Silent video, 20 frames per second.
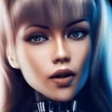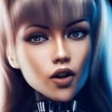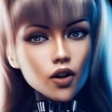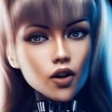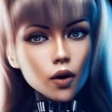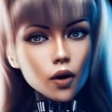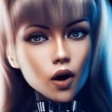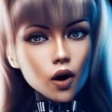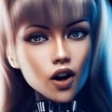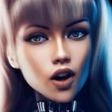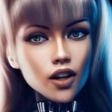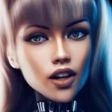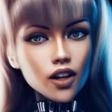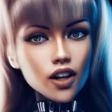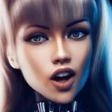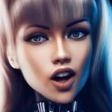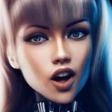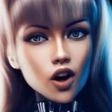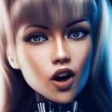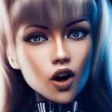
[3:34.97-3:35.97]
3.
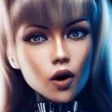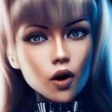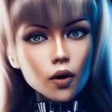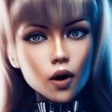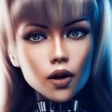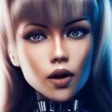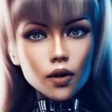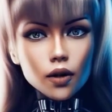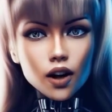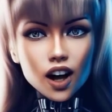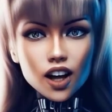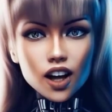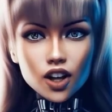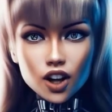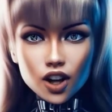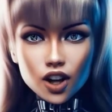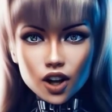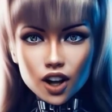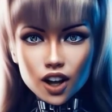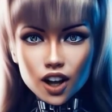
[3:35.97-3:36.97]
Health issues.
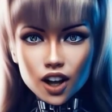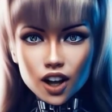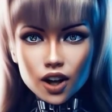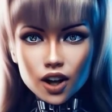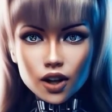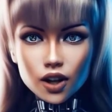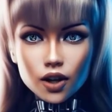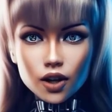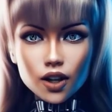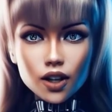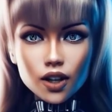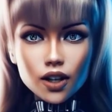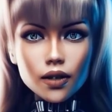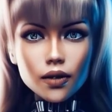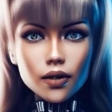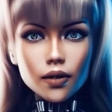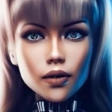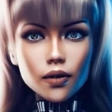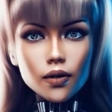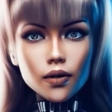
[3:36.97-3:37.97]
Research is
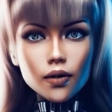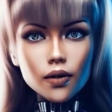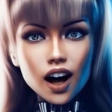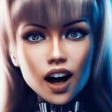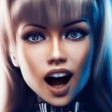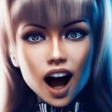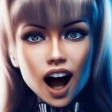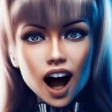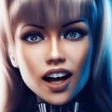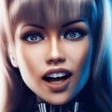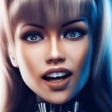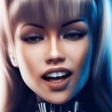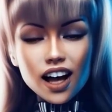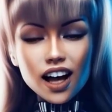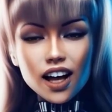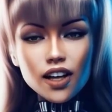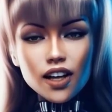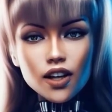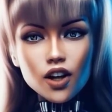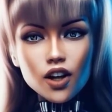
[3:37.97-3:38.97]
ongoing to mitigate the
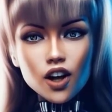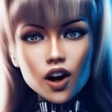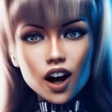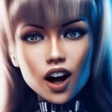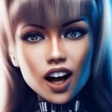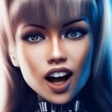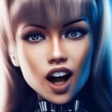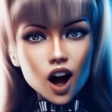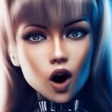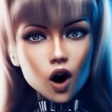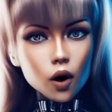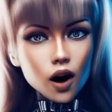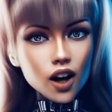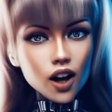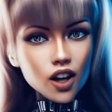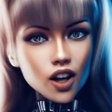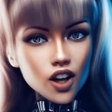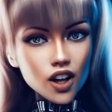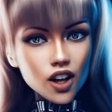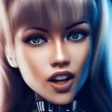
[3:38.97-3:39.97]
effects of
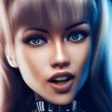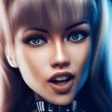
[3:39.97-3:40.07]
microgravity.